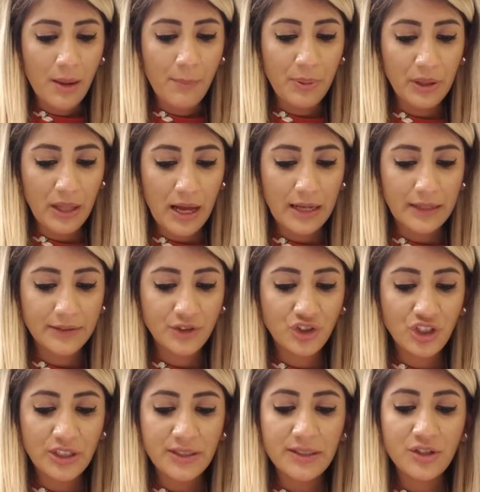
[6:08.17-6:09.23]
Plot.
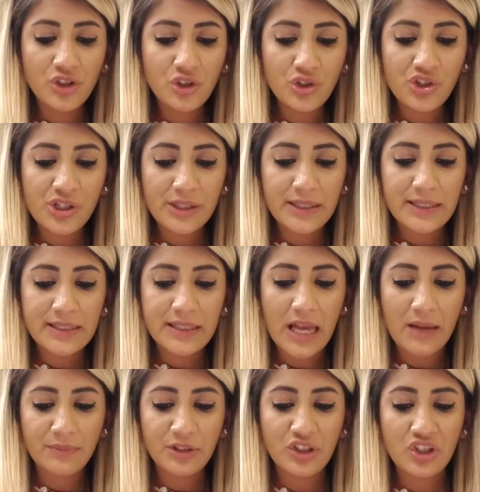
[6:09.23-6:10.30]
Jesus usually
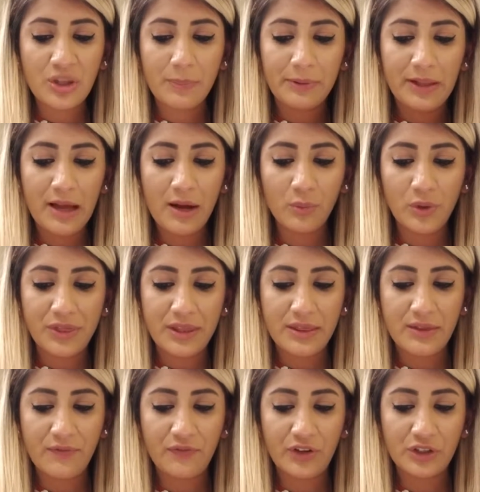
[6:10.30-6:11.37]
established the plot
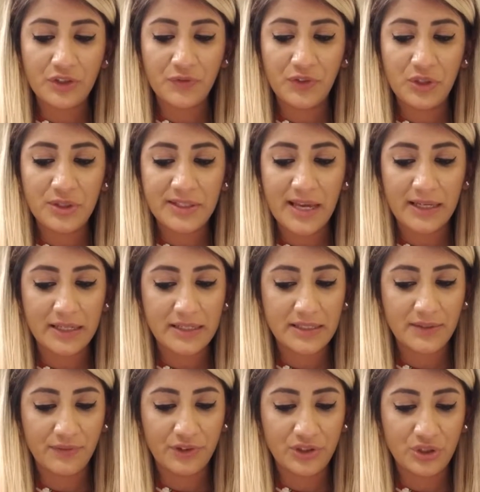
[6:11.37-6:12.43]
within the first few
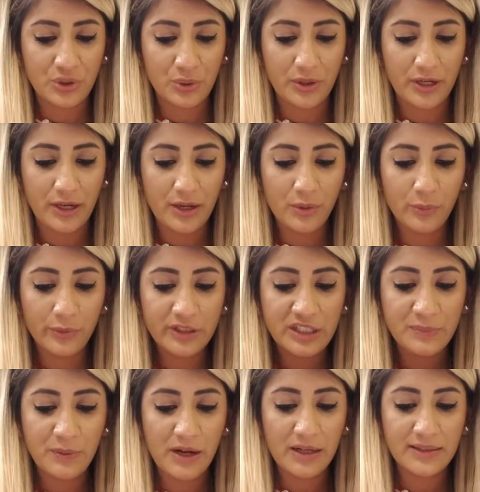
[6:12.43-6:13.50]
seconds of the story.
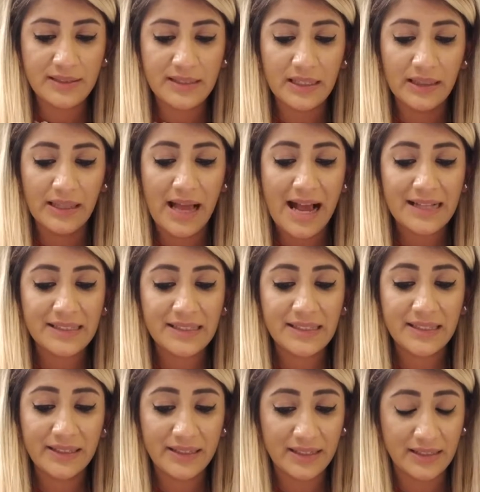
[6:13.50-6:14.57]
Response. The last
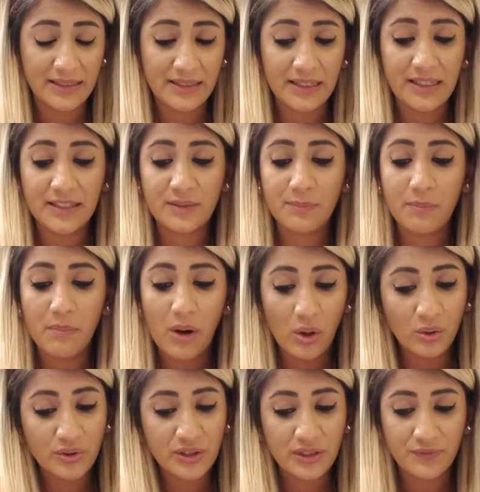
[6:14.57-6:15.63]
sentence is
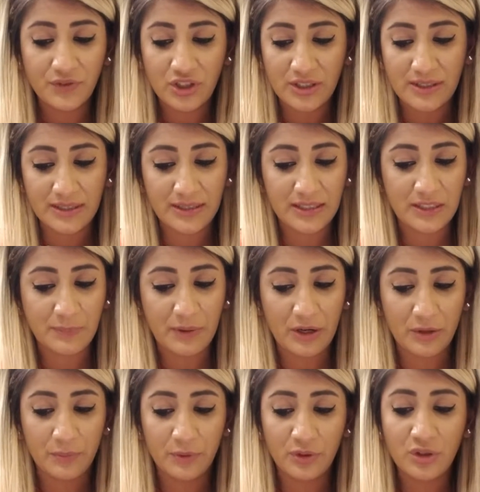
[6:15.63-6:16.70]
most of Jesus'
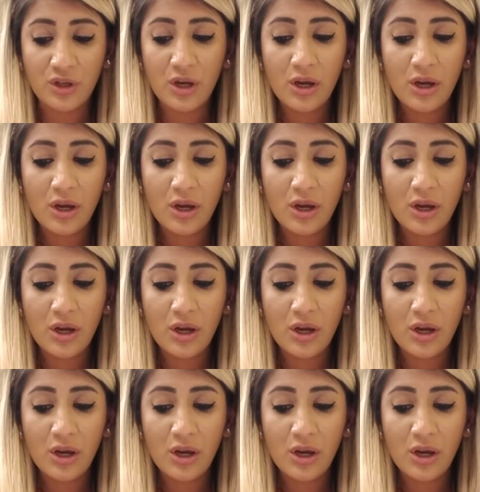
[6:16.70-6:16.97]
parables.